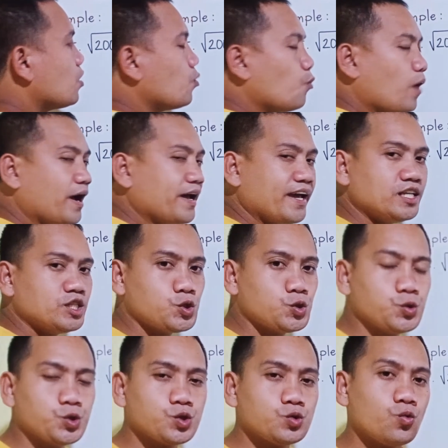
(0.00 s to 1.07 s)
Why I
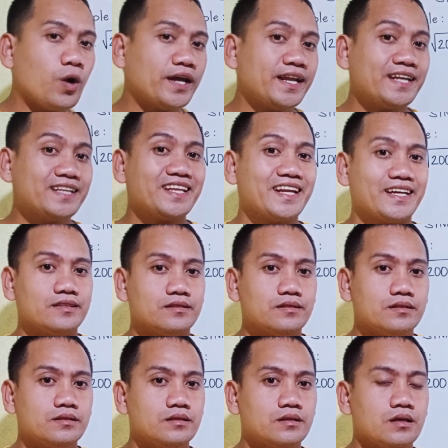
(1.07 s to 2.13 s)
choose 100?
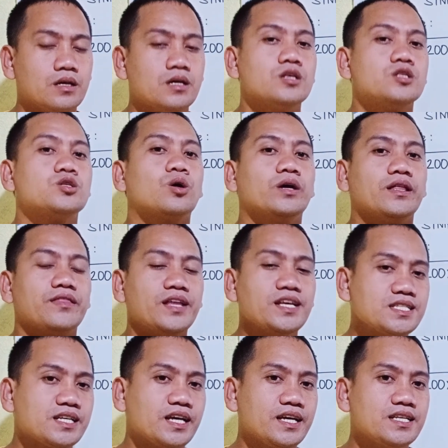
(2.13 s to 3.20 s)
So in this
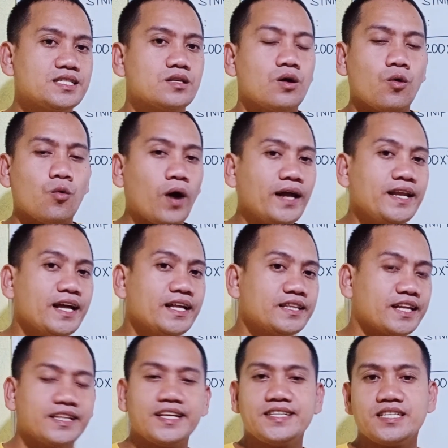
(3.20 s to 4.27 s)
case,
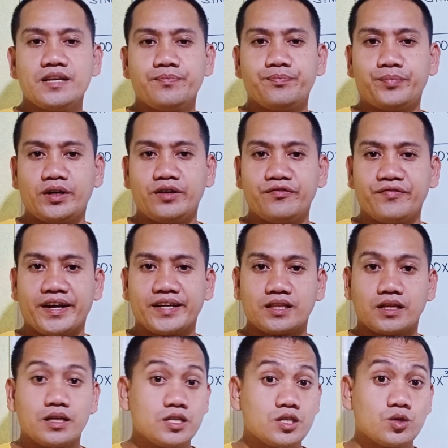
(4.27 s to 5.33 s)
100 is a
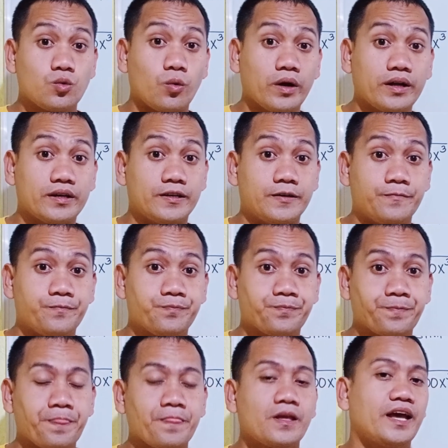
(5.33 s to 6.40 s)
perfect square
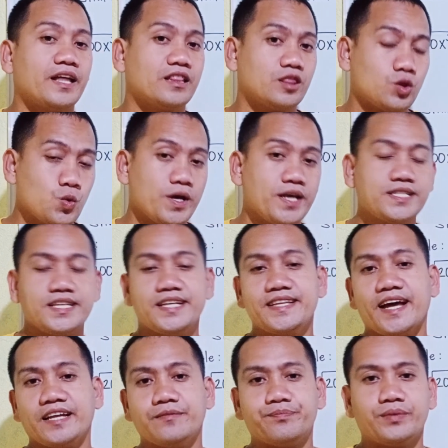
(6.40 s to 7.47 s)
and 2 is a
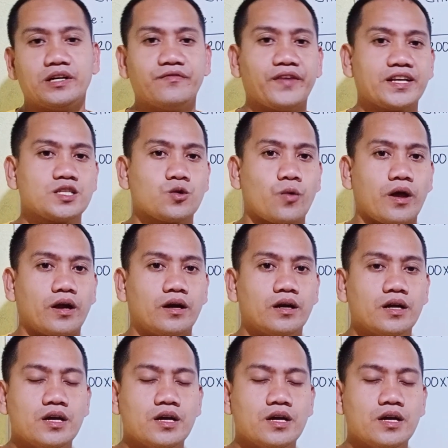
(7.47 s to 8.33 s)
non-perfect square.